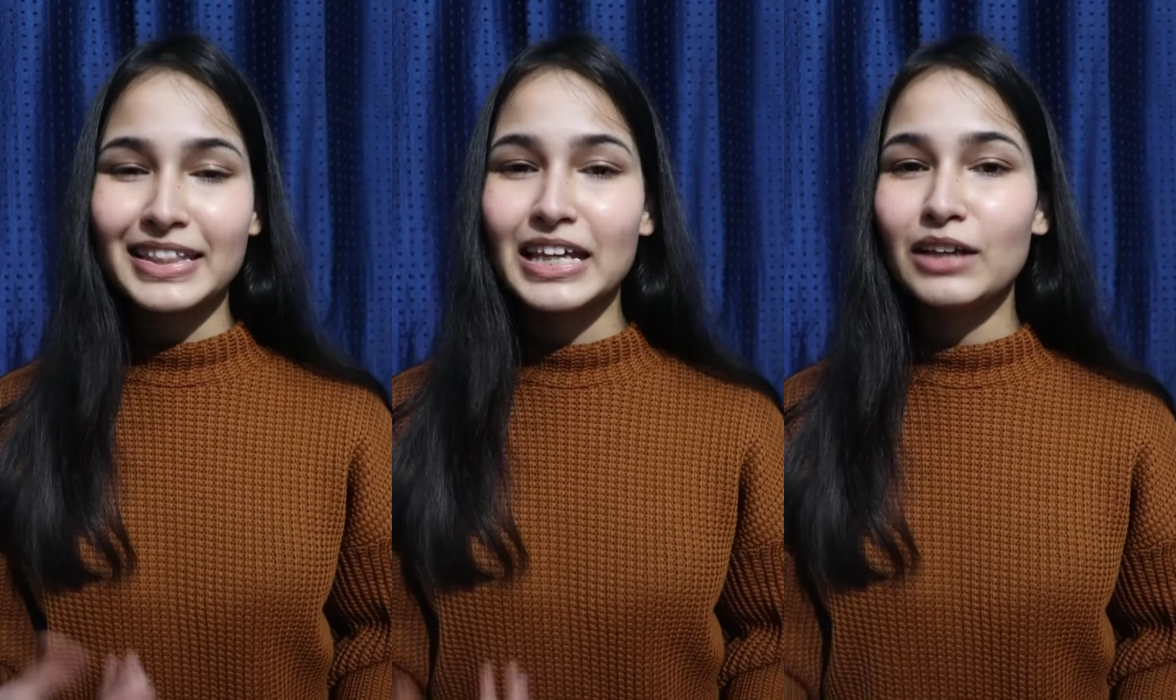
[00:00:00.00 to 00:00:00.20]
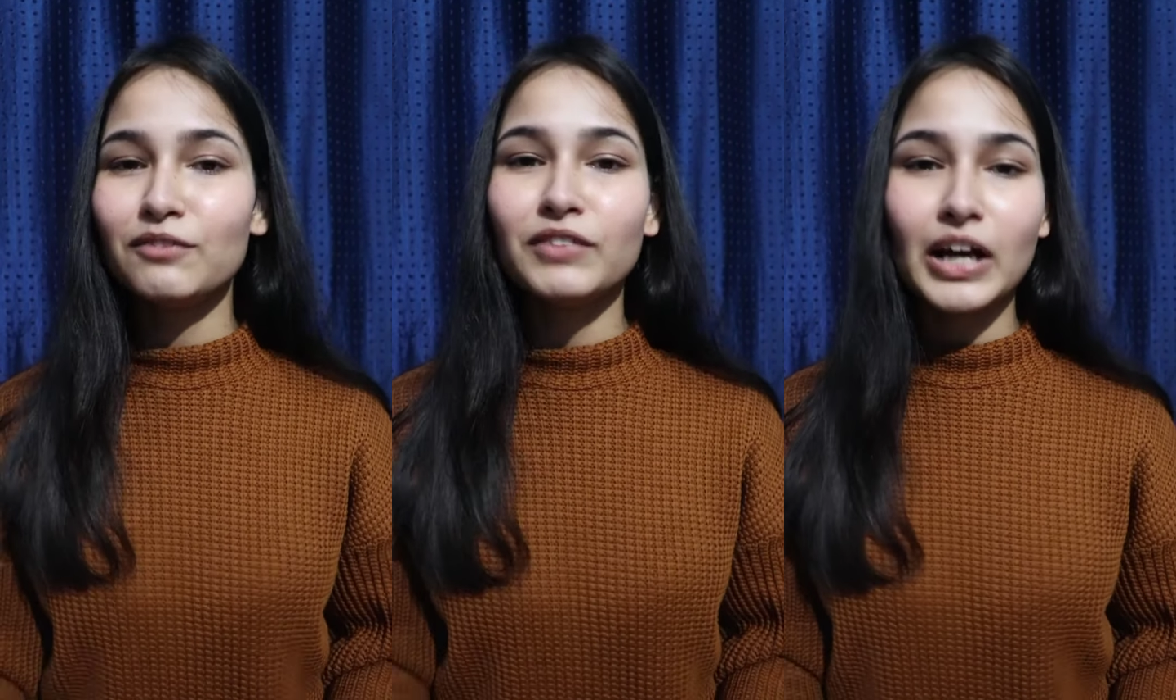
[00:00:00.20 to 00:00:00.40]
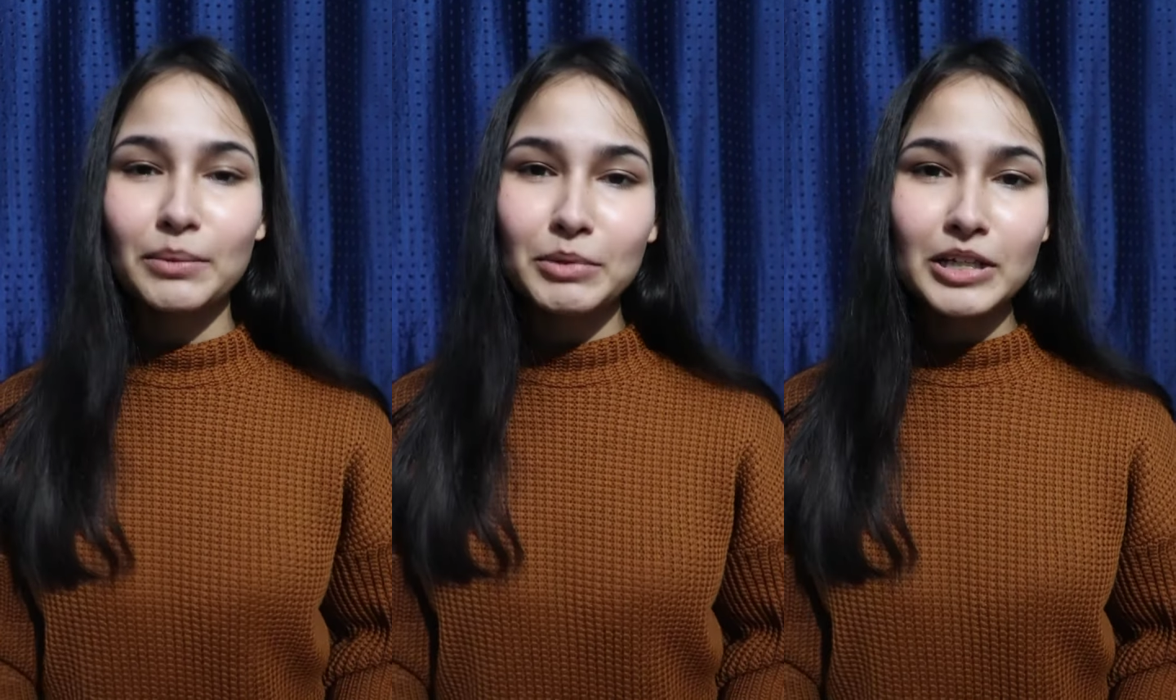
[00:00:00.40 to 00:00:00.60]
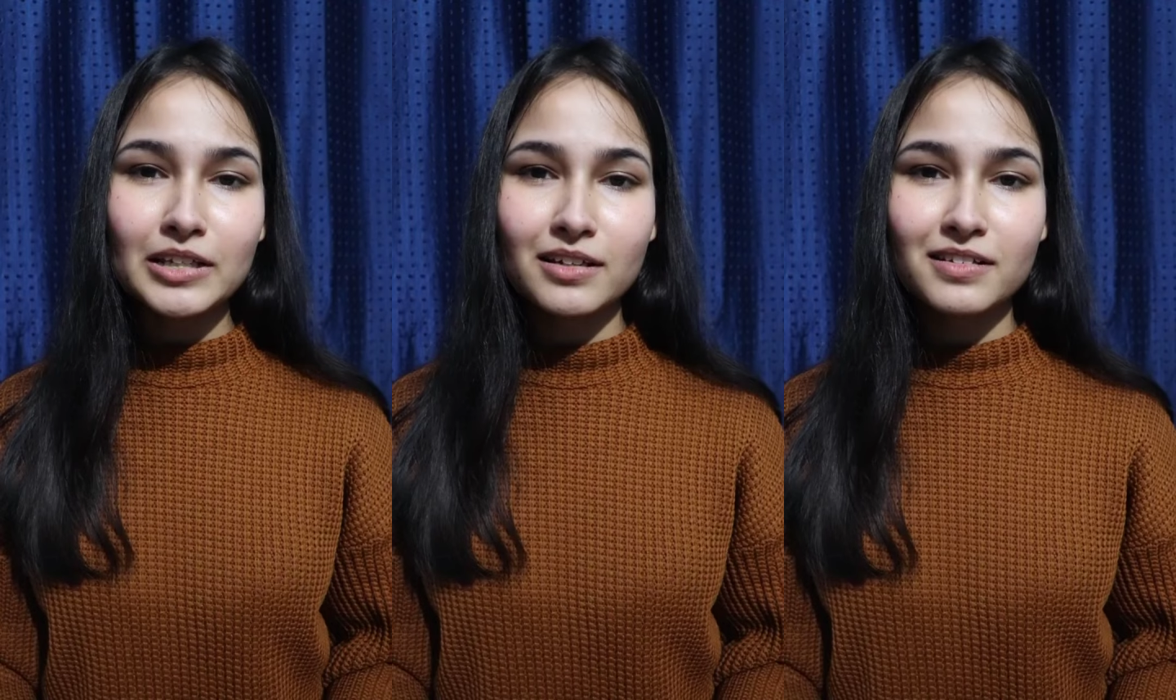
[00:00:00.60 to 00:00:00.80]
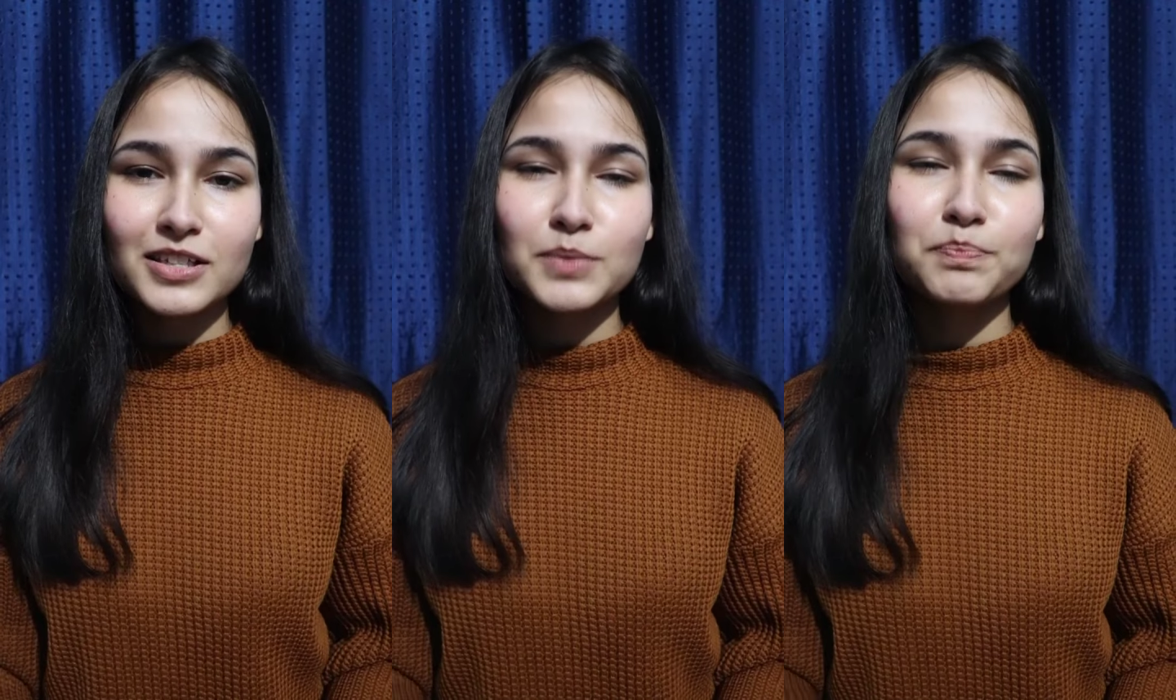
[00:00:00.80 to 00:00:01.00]
The environment
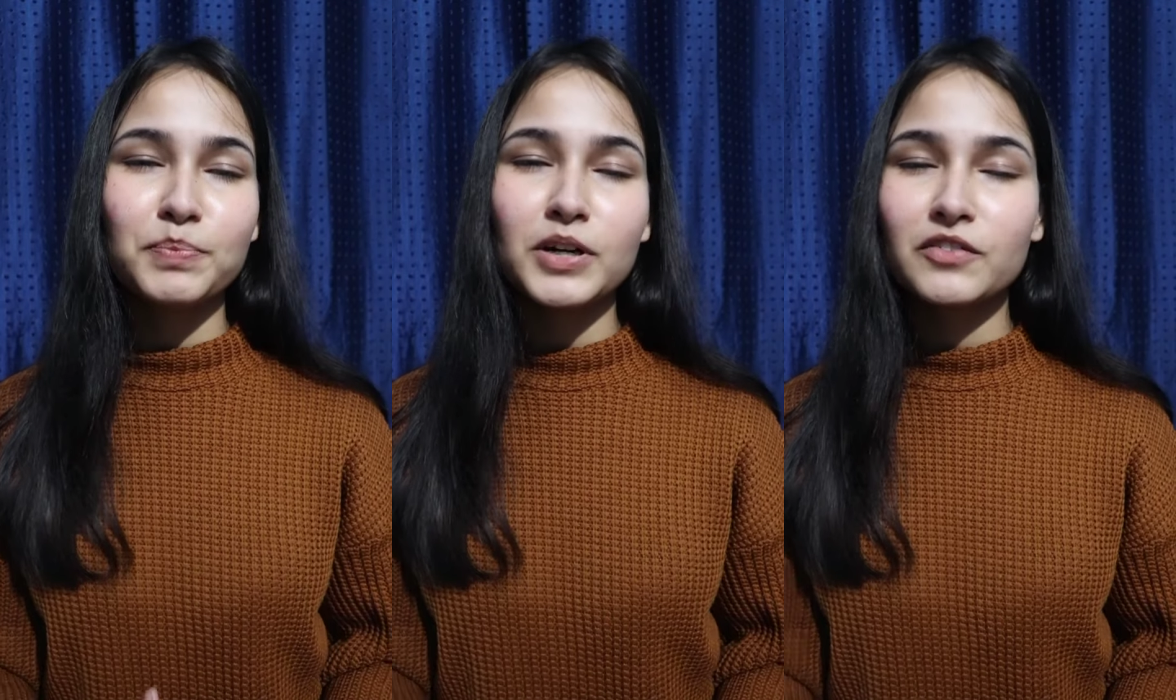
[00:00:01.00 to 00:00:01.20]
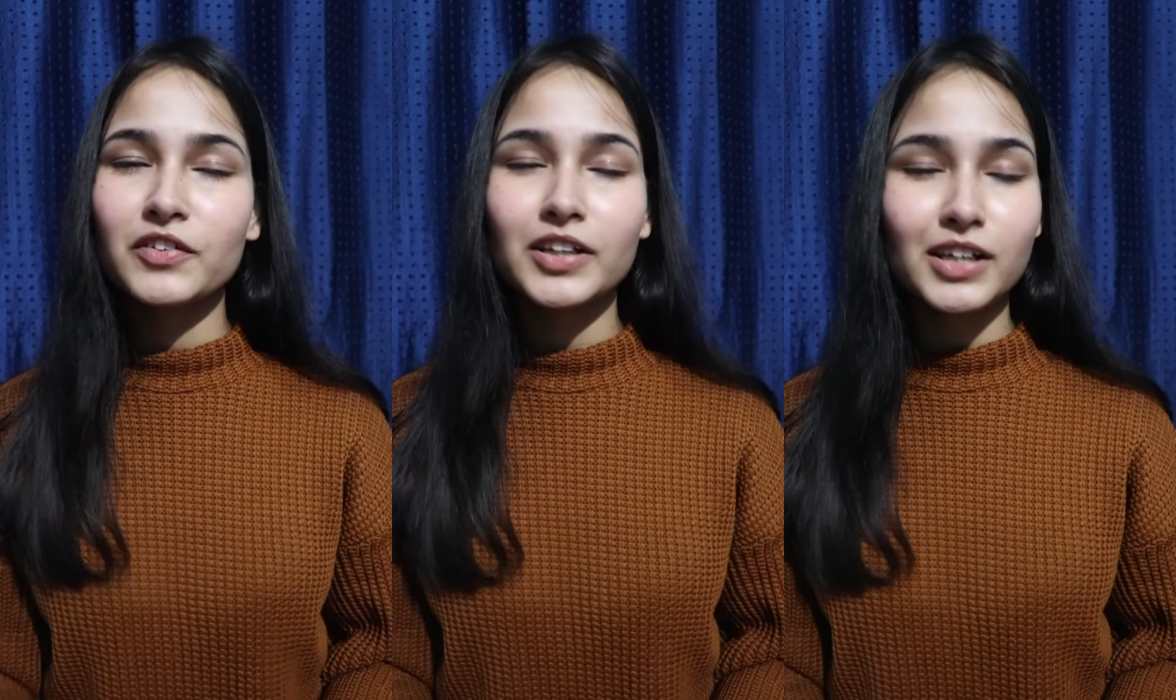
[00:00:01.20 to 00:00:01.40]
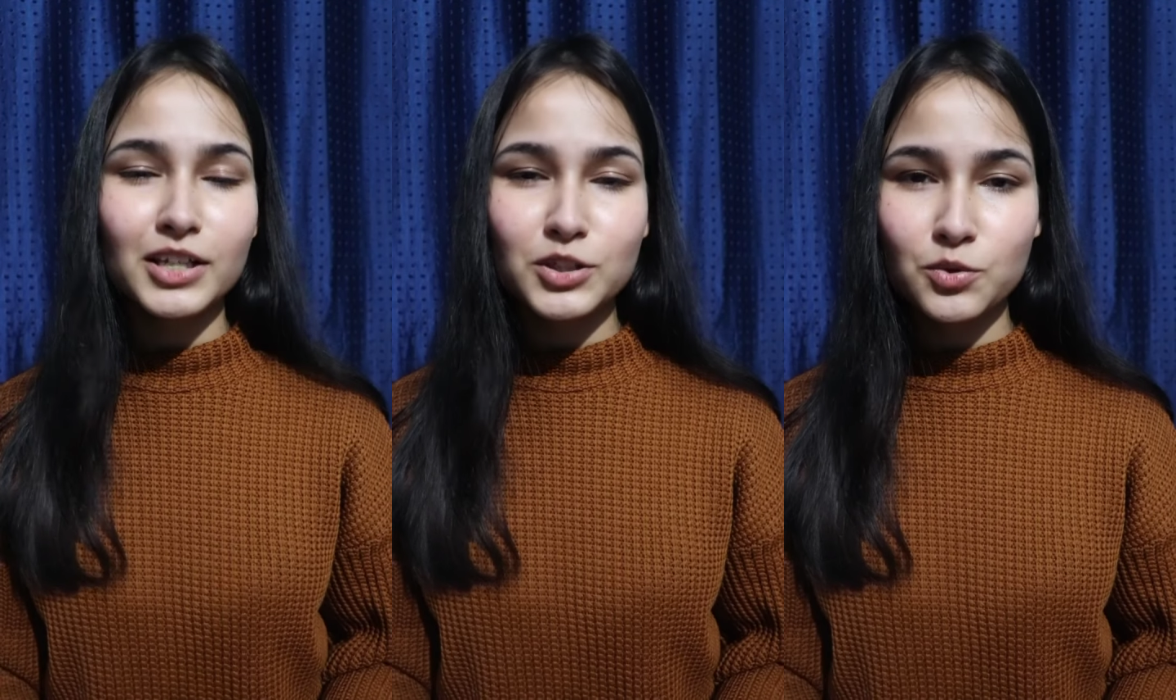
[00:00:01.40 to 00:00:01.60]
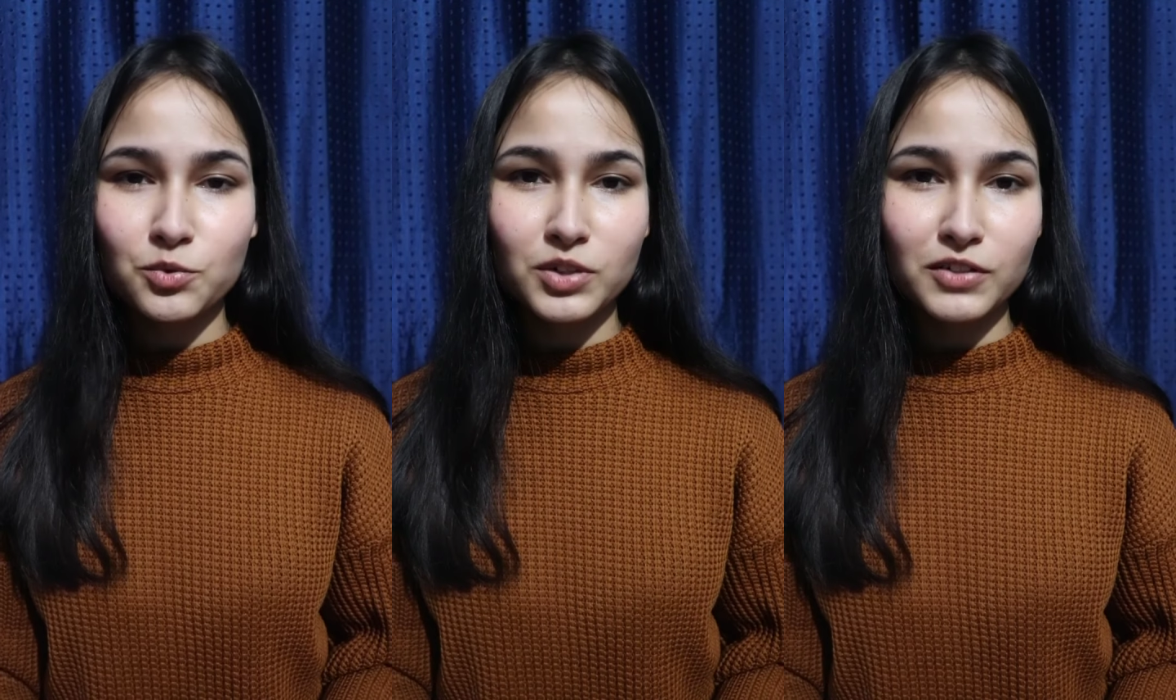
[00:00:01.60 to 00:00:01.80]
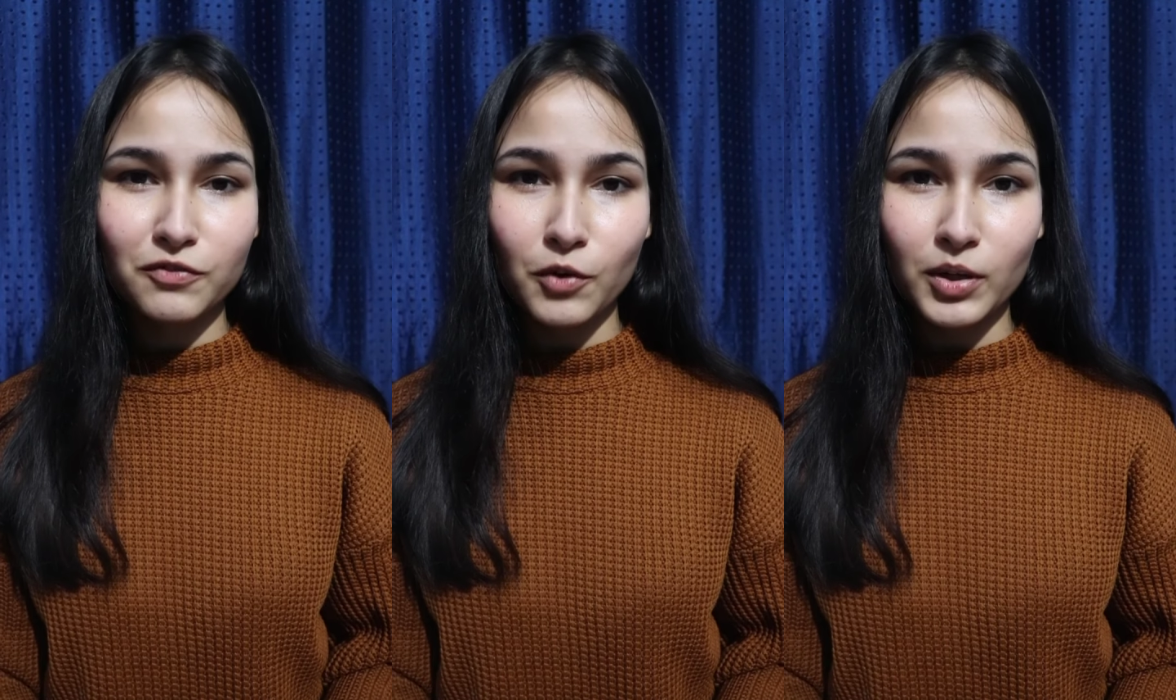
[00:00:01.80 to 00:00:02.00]
here is perfectly suited